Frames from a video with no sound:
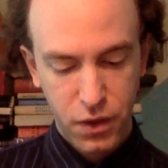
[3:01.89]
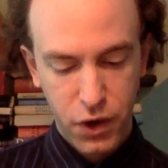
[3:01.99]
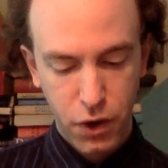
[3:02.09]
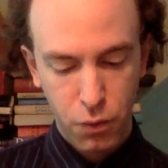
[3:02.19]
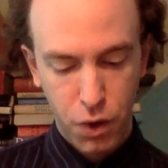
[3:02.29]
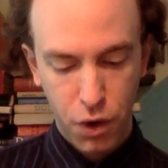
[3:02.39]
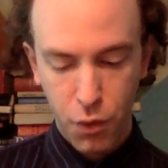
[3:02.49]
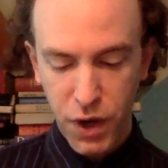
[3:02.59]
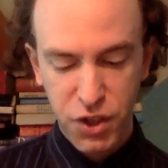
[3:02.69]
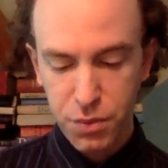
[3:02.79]
There were
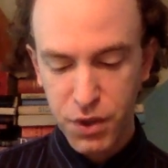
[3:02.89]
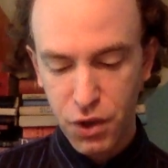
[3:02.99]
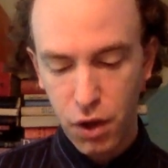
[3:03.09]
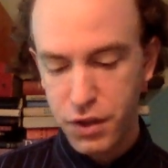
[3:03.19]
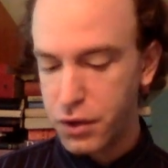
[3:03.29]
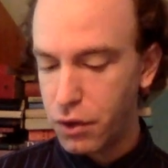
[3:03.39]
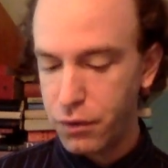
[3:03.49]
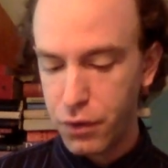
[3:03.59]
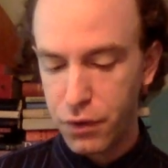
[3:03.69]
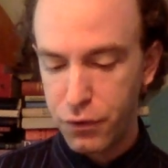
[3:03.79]
arrangements also
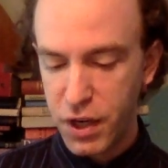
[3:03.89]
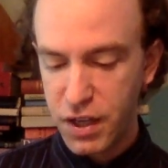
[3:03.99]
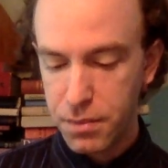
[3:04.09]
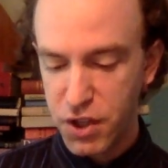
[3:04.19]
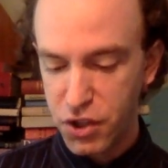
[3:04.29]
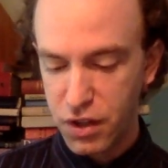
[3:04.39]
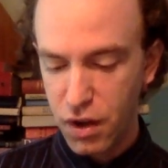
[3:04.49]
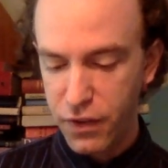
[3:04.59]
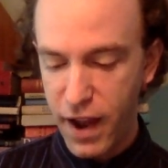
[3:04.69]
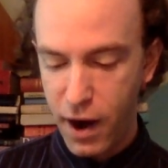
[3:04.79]
for the free admission
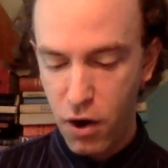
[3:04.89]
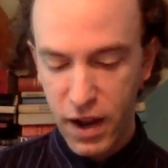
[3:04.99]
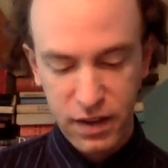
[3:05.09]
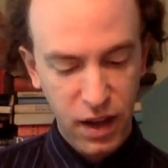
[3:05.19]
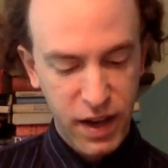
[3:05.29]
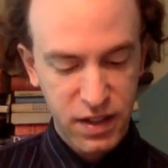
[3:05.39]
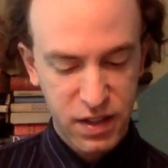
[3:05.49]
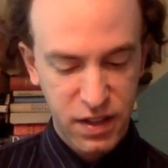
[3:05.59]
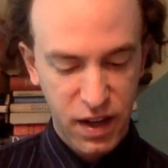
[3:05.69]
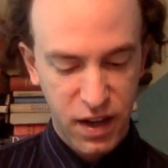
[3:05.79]
of air and
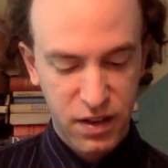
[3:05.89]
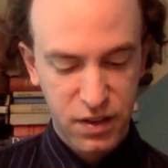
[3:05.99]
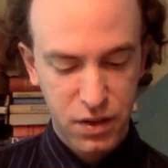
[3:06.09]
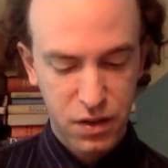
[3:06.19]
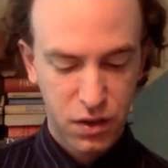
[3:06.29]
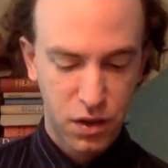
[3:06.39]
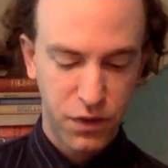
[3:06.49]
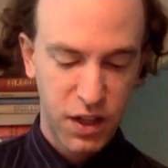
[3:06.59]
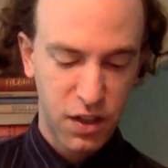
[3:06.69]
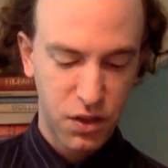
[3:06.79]
light, and
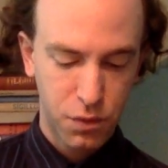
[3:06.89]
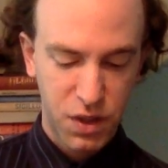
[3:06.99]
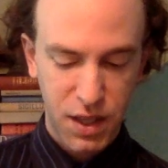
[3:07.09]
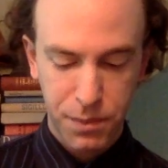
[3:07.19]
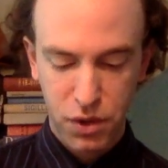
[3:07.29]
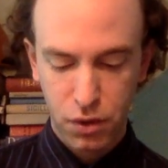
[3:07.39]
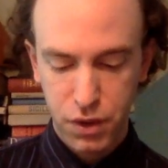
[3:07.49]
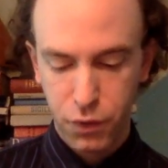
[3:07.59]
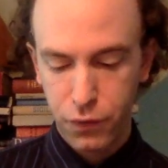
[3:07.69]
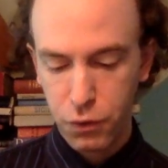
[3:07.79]
convenient
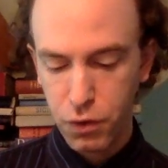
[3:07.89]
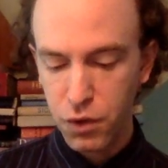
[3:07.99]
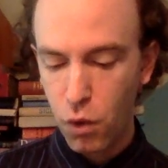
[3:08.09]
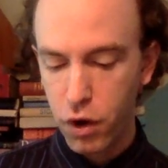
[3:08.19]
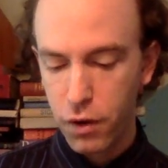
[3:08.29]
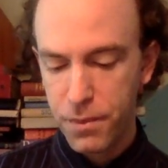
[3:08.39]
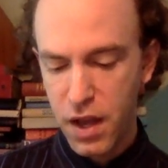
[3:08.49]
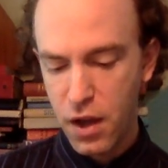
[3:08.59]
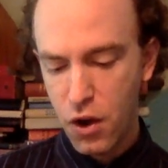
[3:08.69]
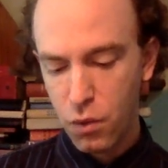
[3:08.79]
receptacles for food and water,
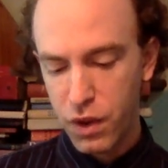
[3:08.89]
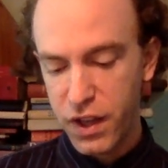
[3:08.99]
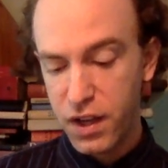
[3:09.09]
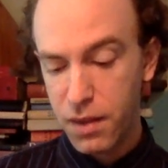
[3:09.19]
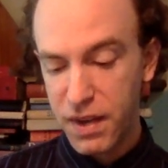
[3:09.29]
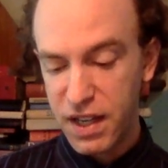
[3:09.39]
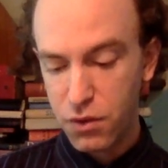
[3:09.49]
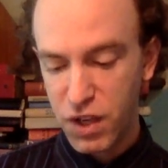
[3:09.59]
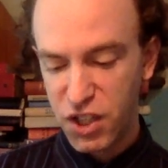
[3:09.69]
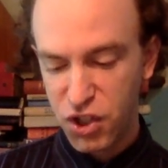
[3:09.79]
within immediate
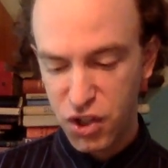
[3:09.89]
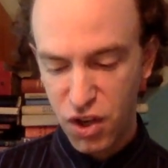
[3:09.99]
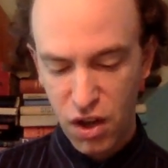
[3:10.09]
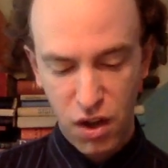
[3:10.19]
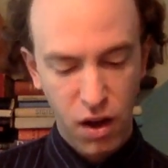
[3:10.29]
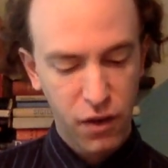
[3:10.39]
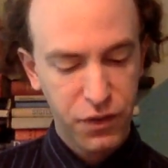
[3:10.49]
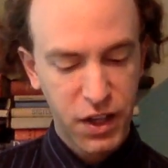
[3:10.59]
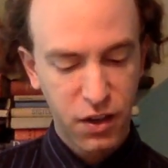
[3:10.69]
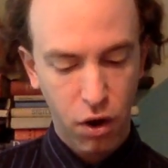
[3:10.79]
reach
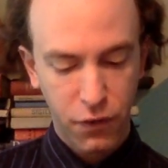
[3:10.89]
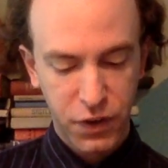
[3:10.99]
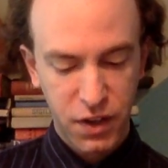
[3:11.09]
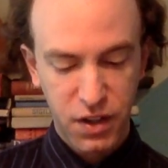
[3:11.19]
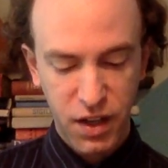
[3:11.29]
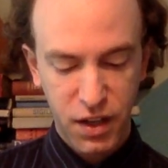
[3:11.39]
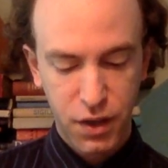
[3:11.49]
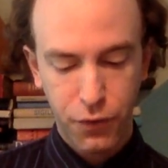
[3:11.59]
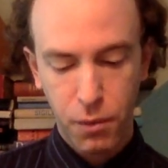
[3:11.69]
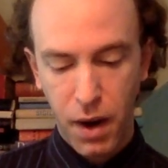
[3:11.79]
of the coffin
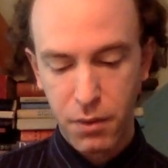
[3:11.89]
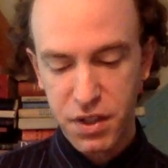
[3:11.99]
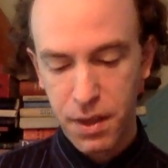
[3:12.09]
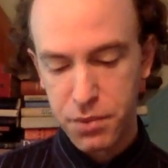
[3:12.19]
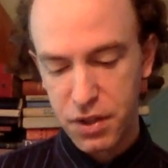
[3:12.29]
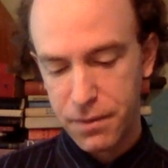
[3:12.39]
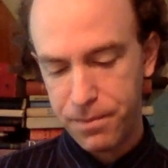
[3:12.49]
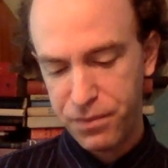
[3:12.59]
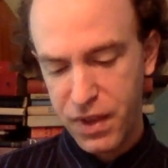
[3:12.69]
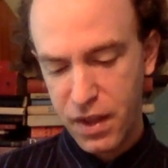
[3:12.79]
intended for my reception.